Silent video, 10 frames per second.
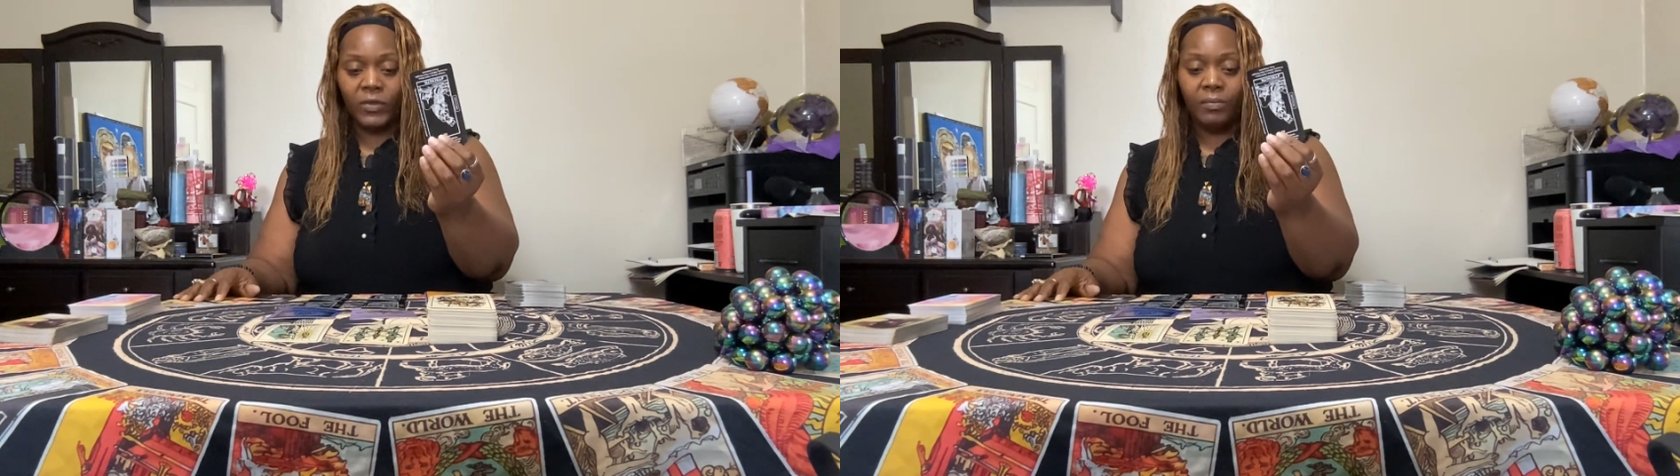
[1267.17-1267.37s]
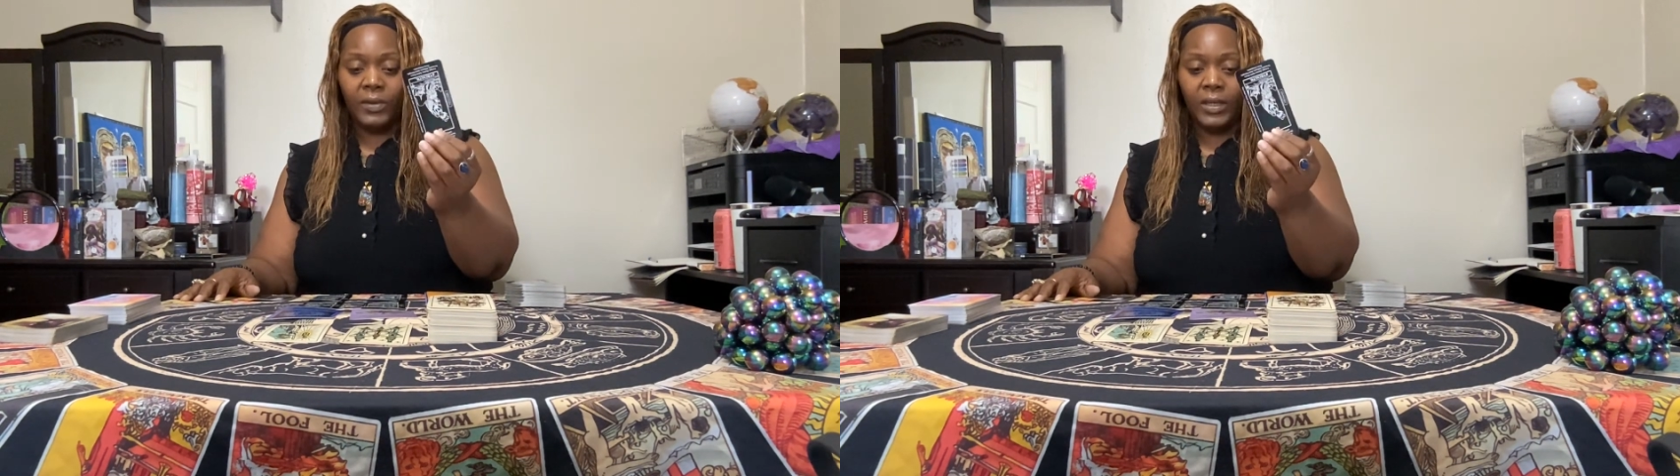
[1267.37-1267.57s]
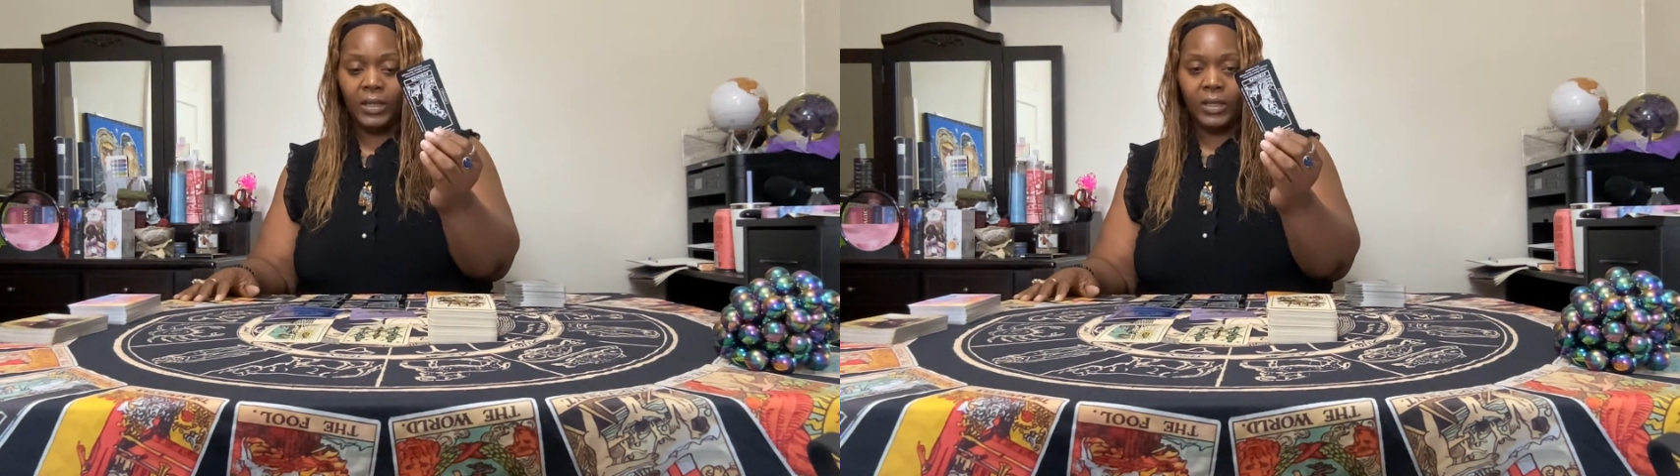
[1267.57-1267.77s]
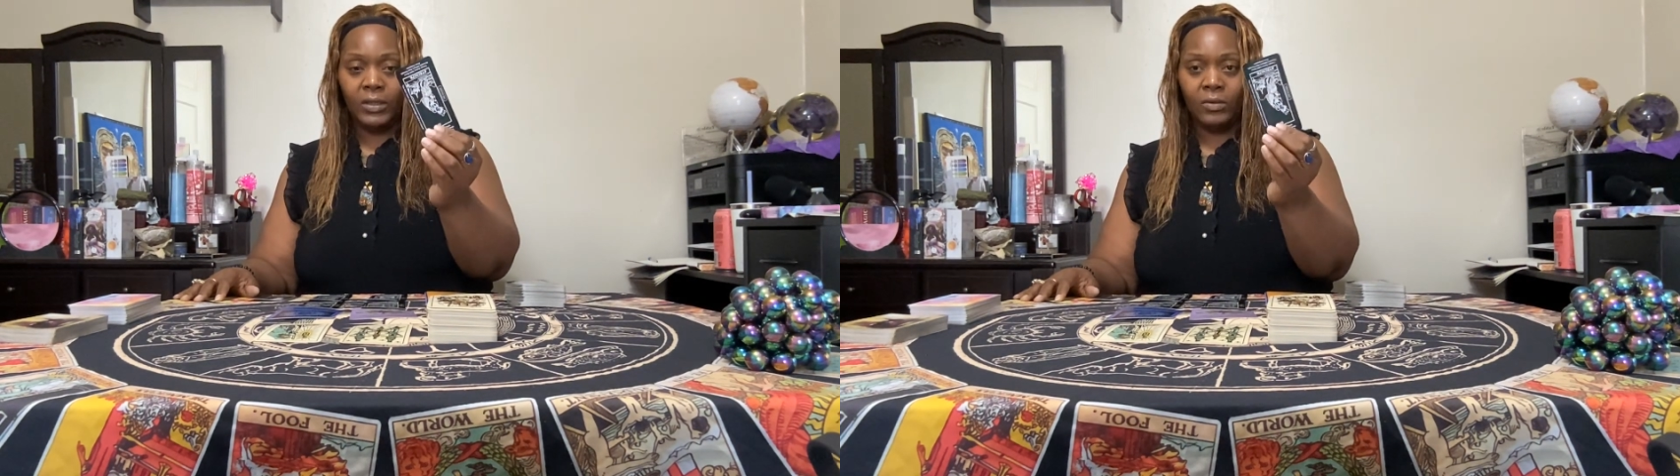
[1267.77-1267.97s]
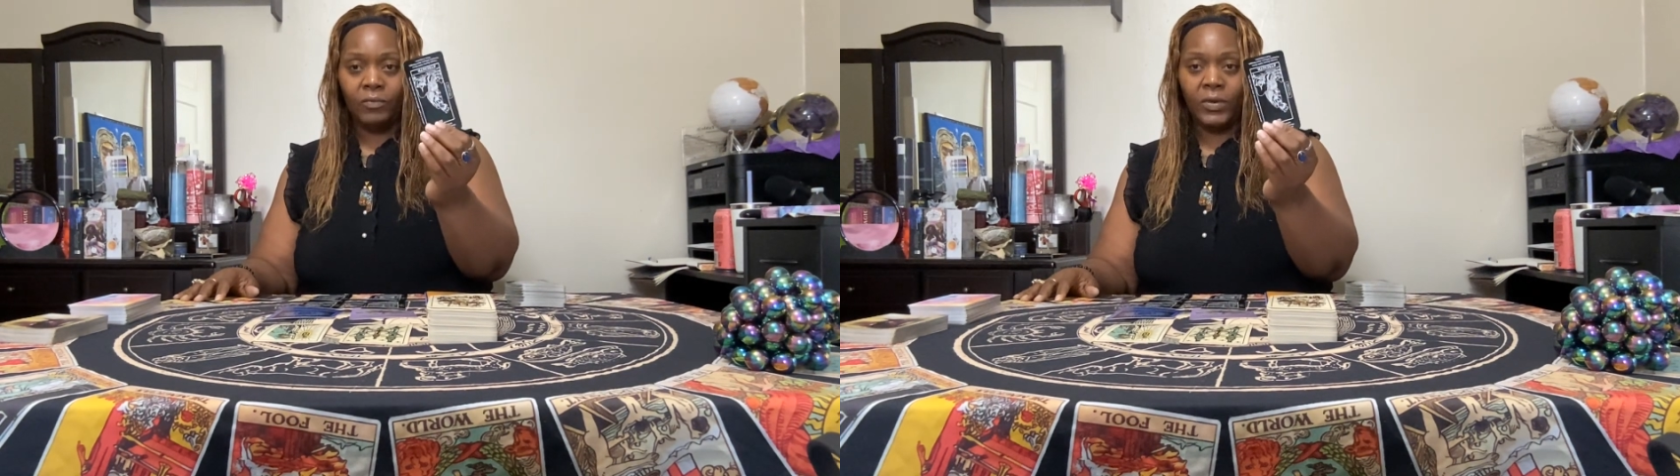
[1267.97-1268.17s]
be in
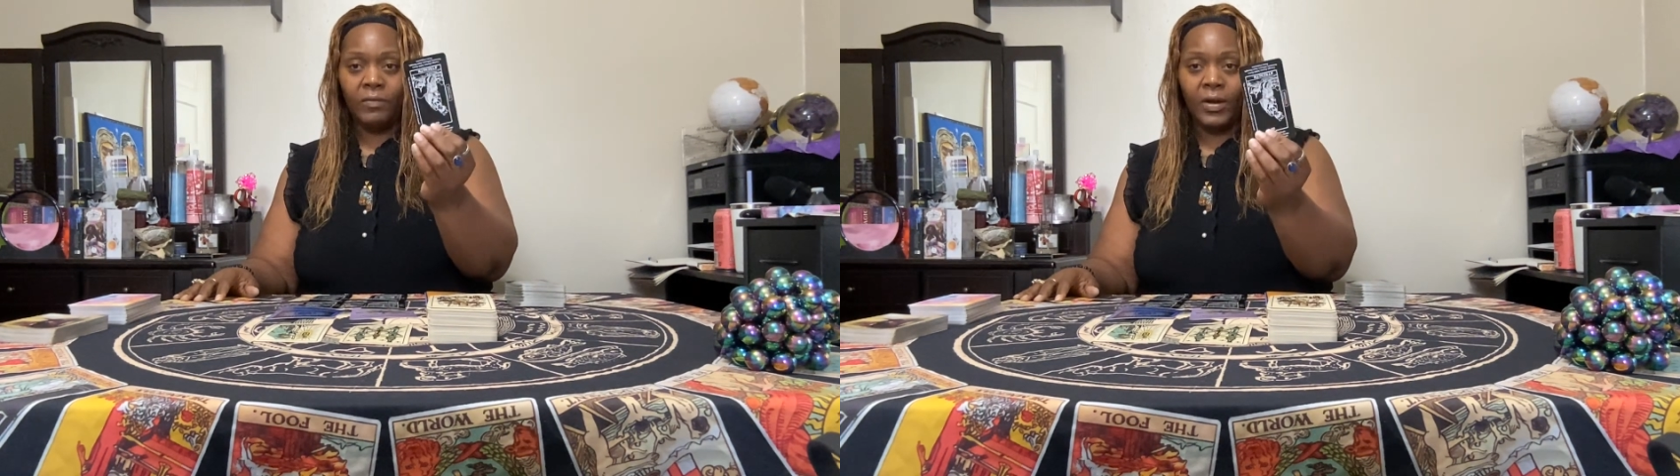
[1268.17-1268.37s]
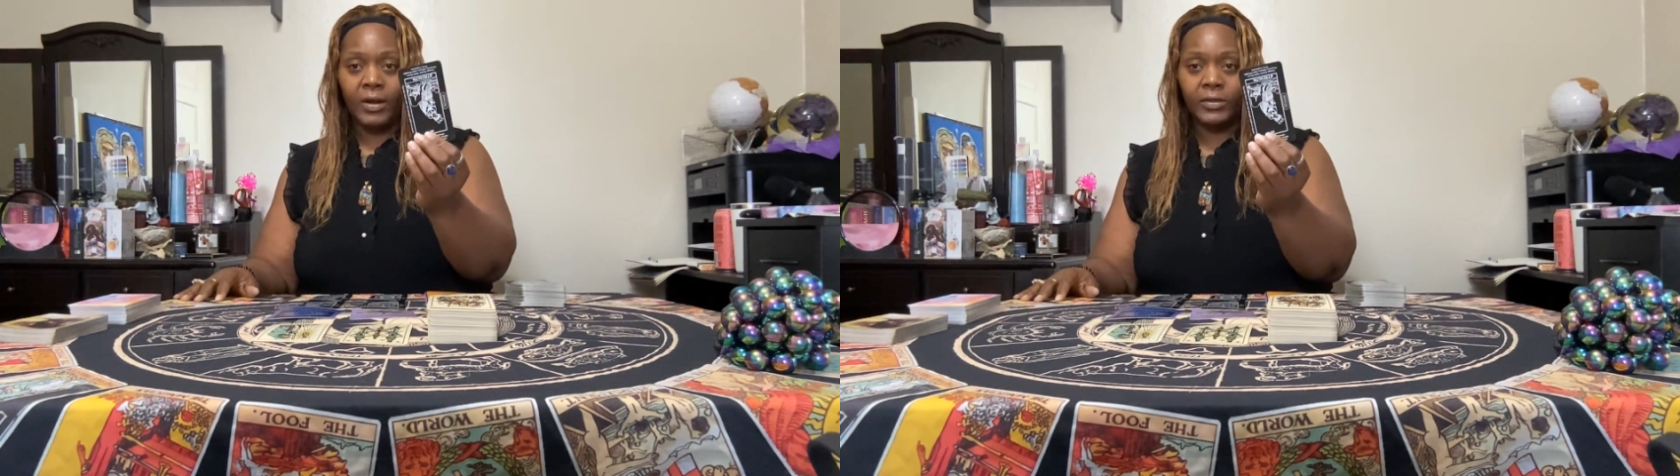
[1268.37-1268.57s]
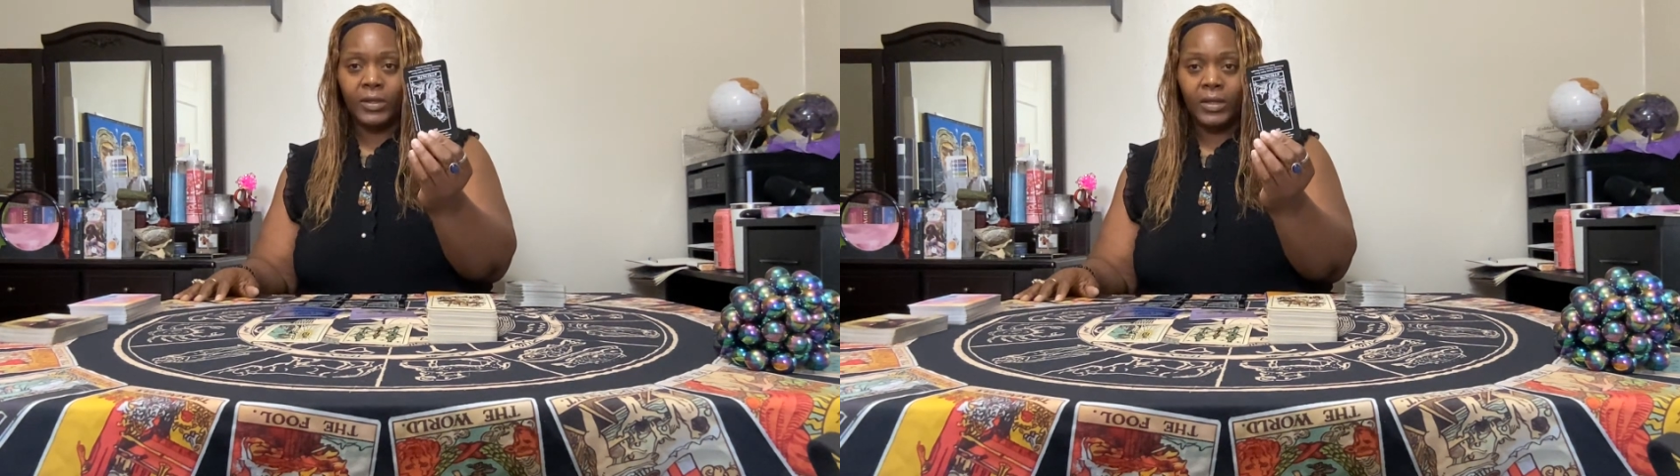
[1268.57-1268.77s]
the reverse.